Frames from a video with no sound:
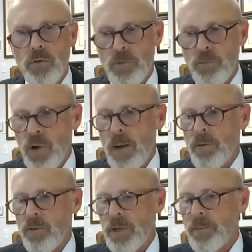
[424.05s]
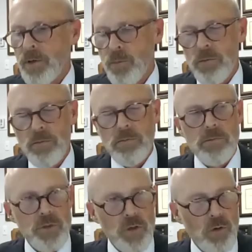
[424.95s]
was properly admissible.
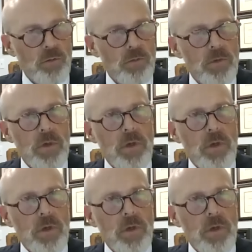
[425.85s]
So